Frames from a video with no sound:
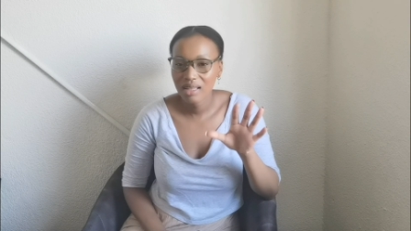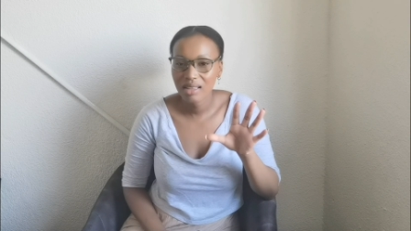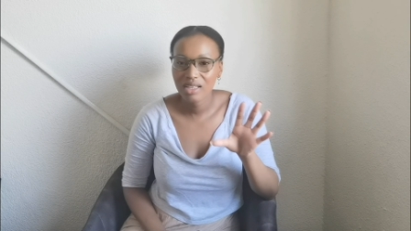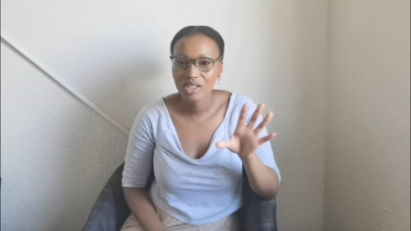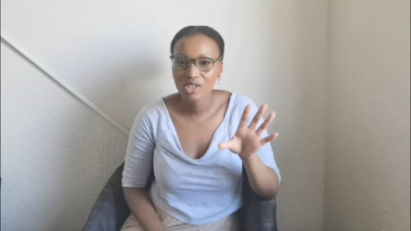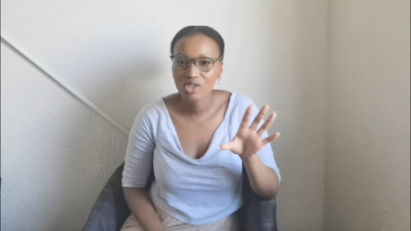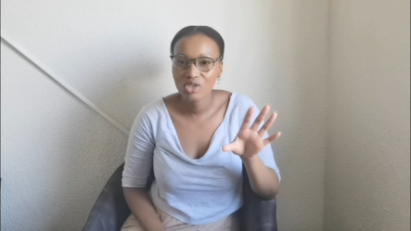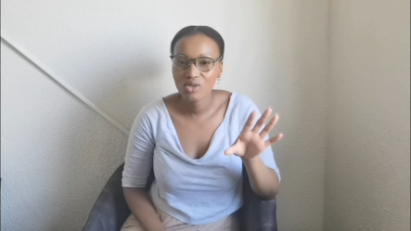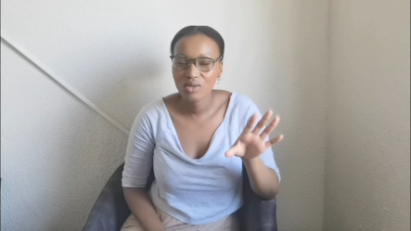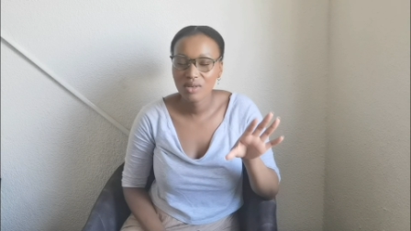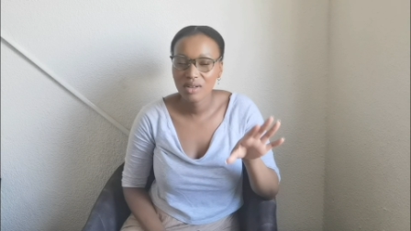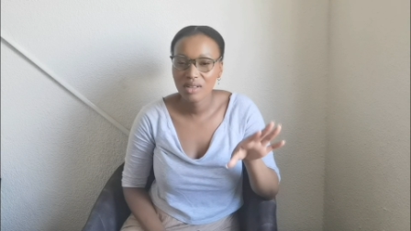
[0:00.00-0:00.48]
i
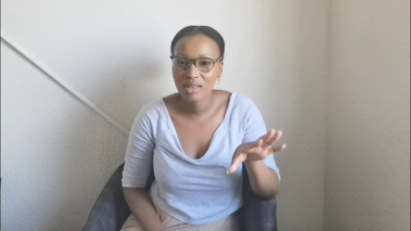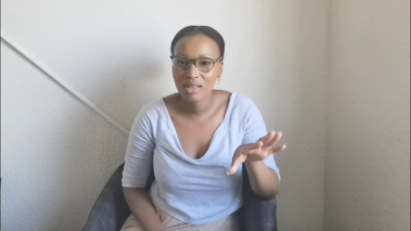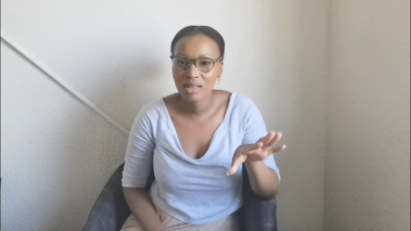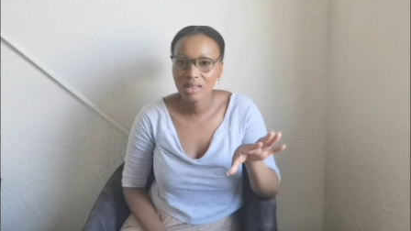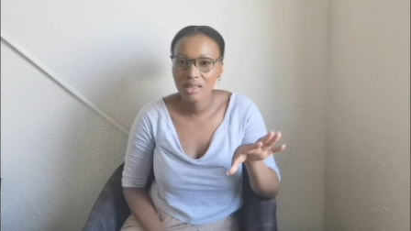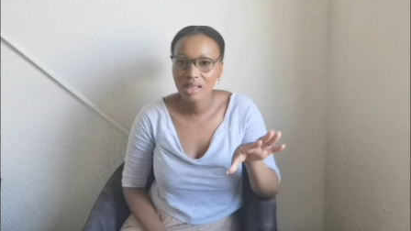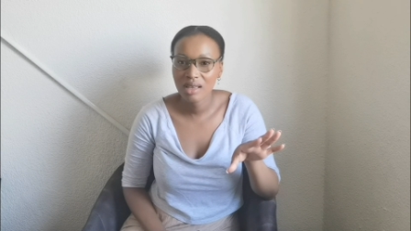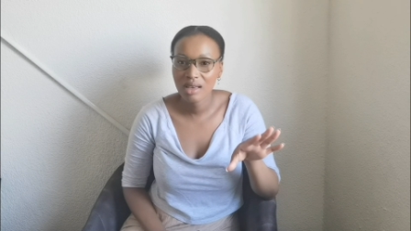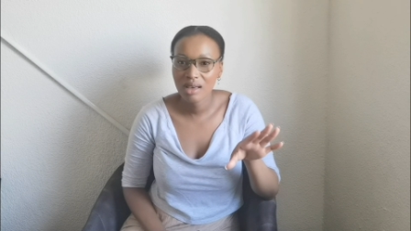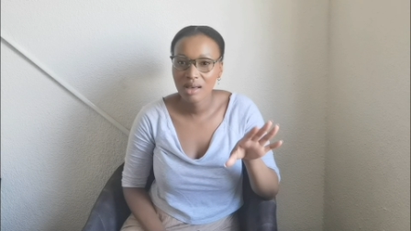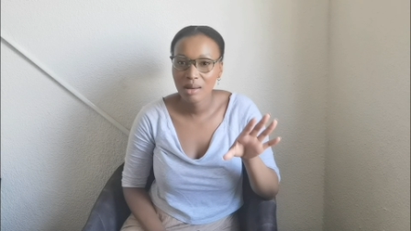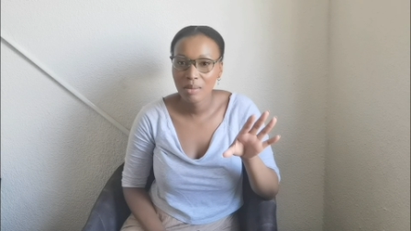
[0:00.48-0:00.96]
think
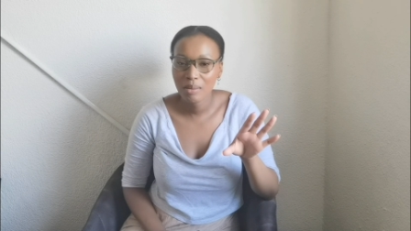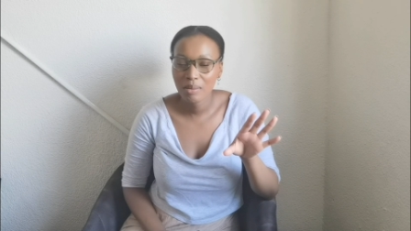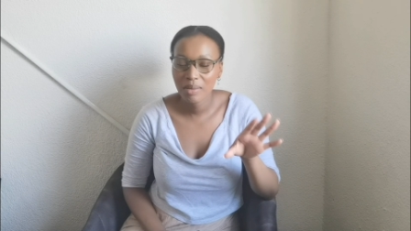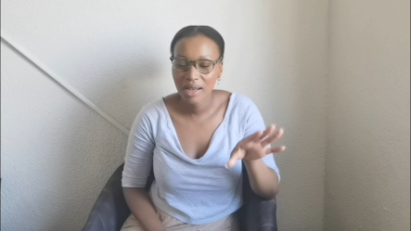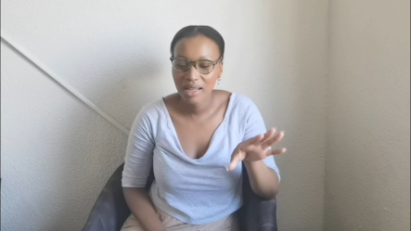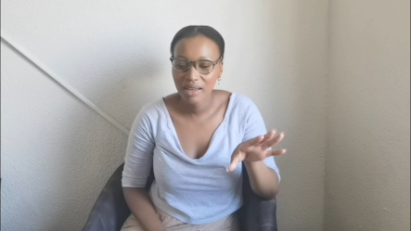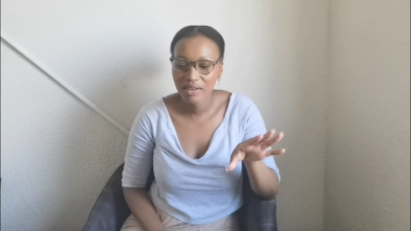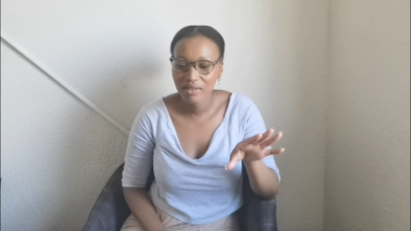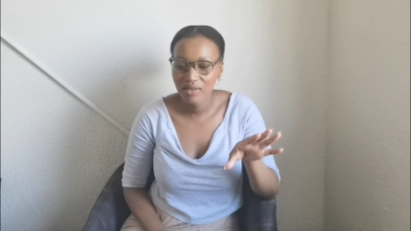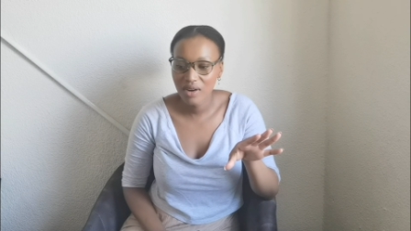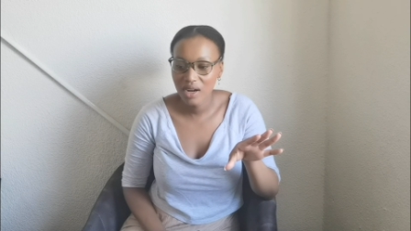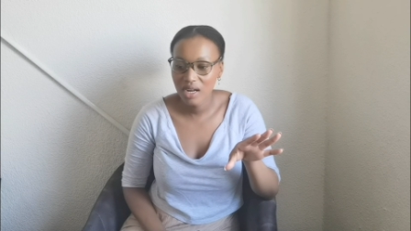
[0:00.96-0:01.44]
during the
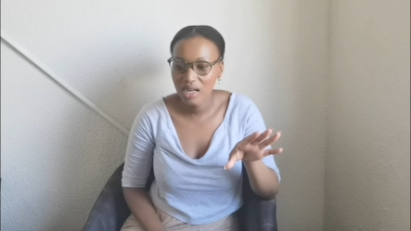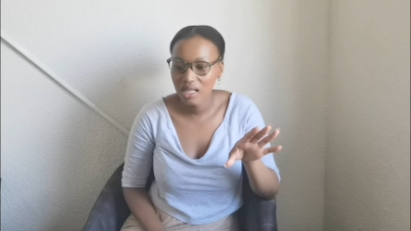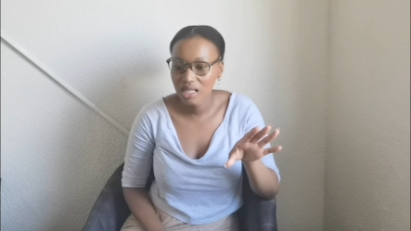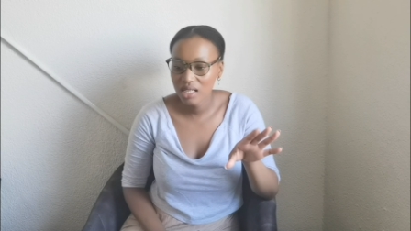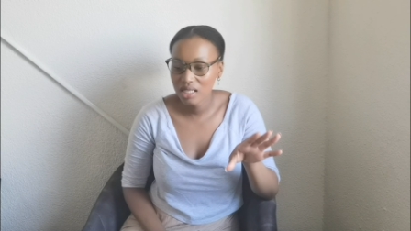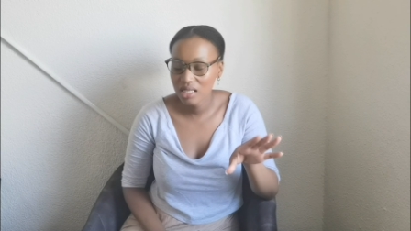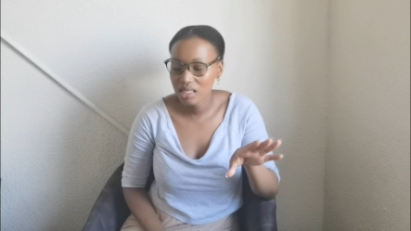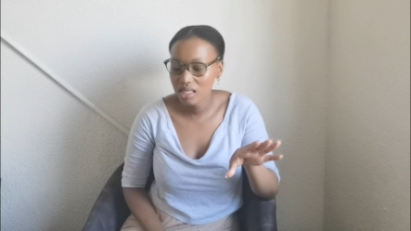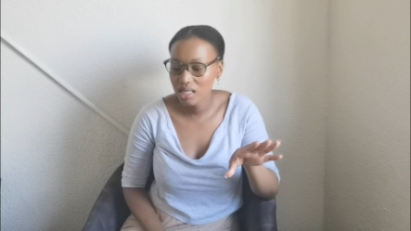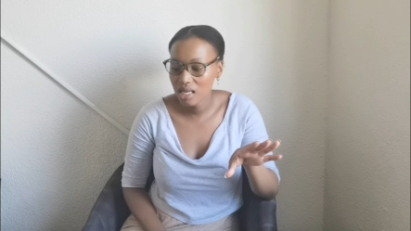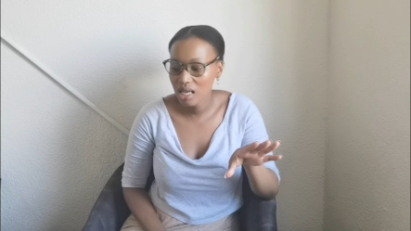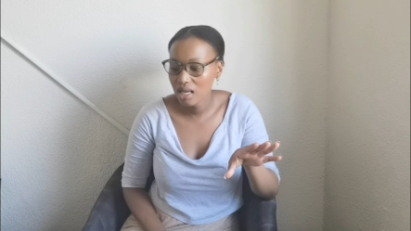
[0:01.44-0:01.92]
black
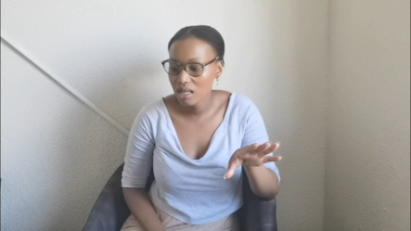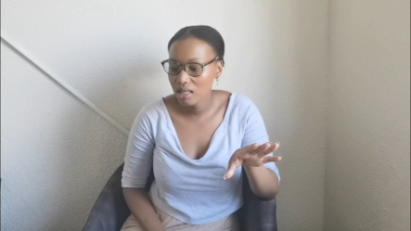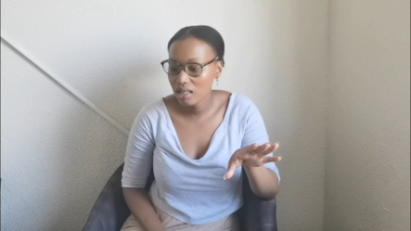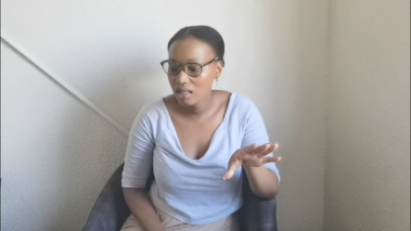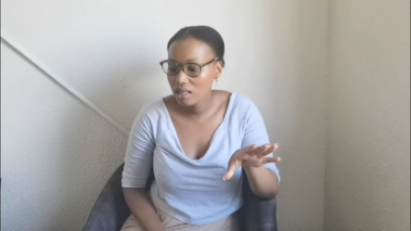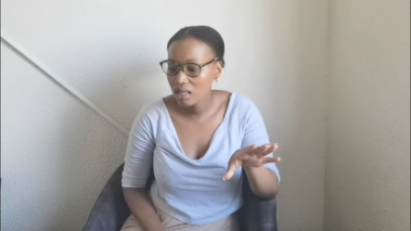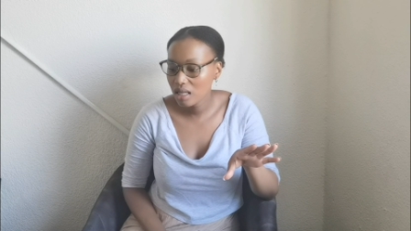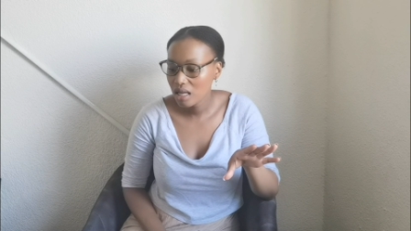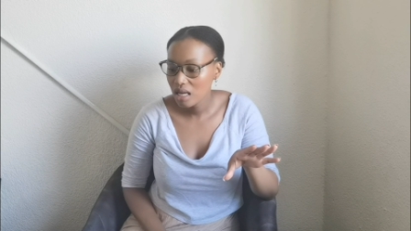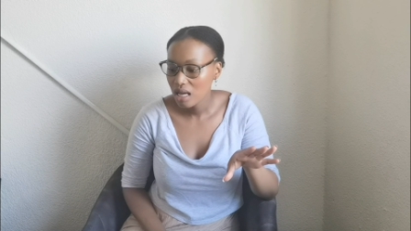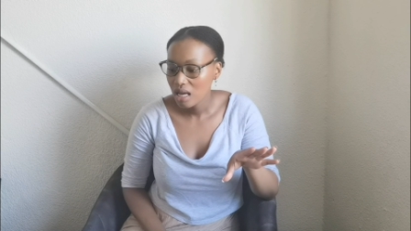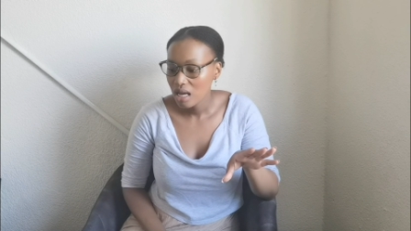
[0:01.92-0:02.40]
friday
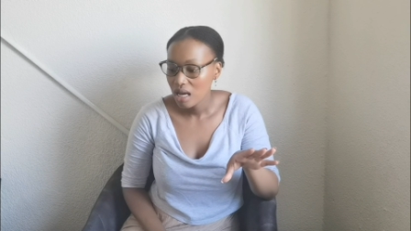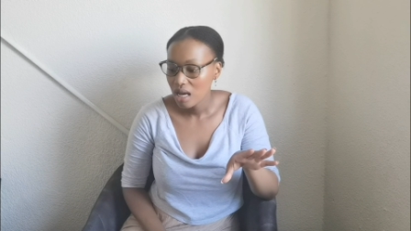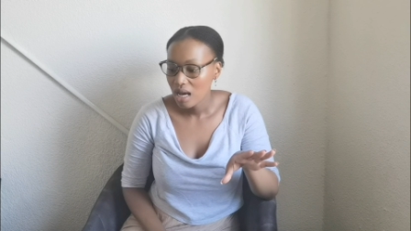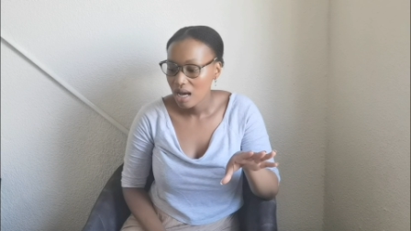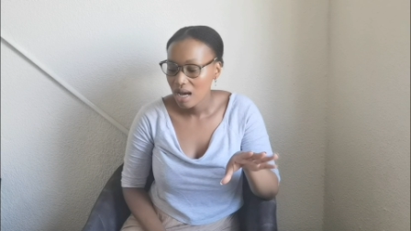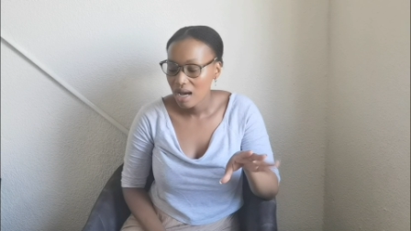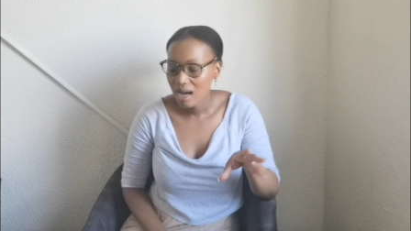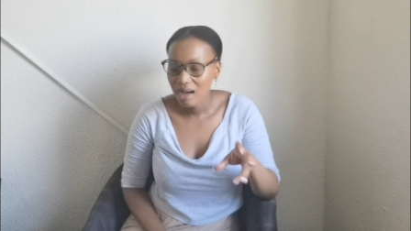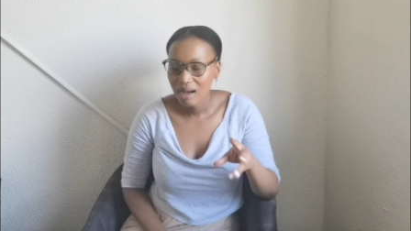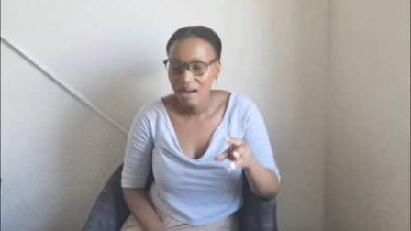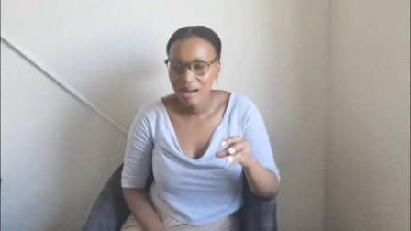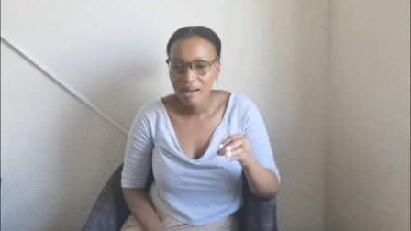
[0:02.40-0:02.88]
sale
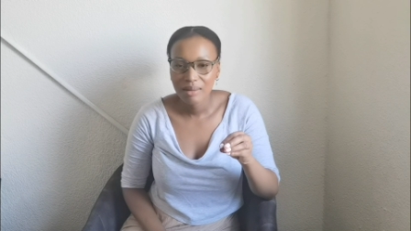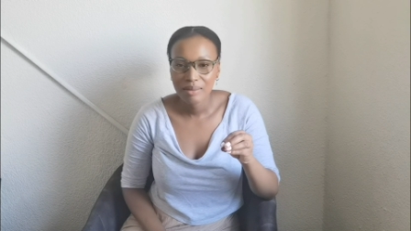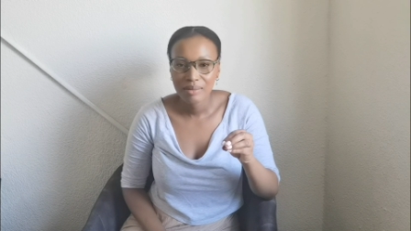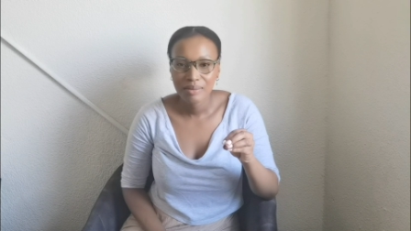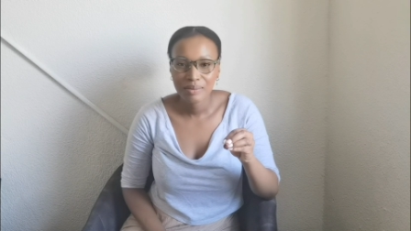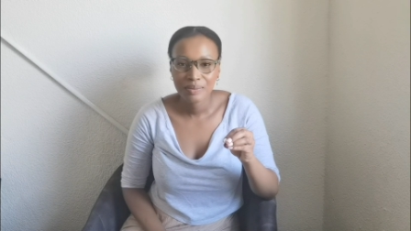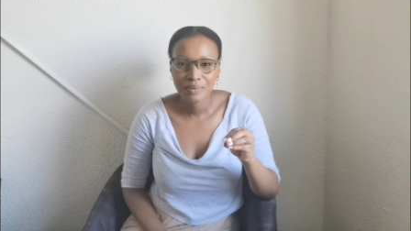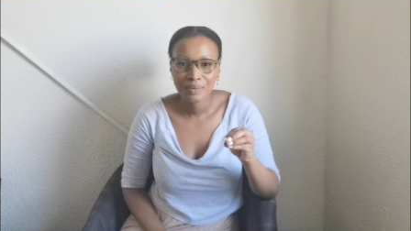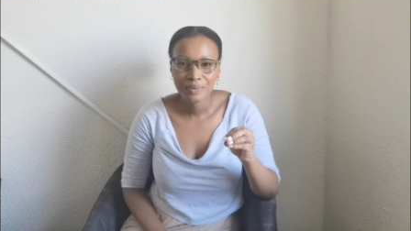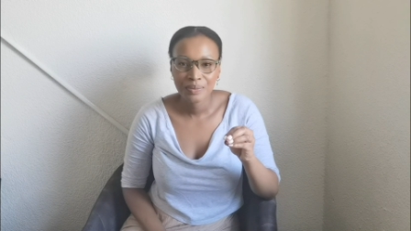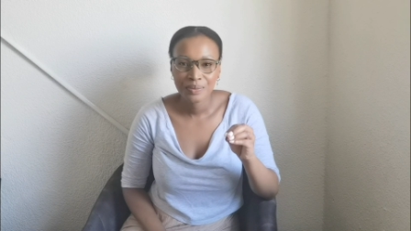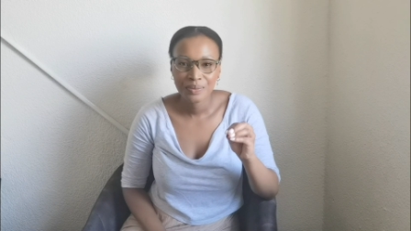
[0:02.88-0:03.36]

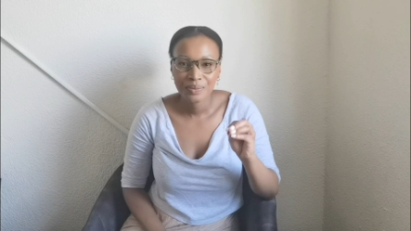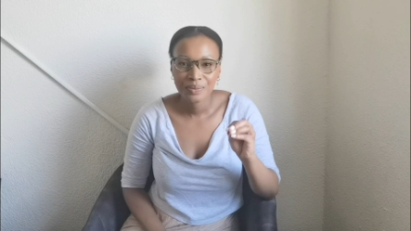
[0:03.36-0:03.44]
um,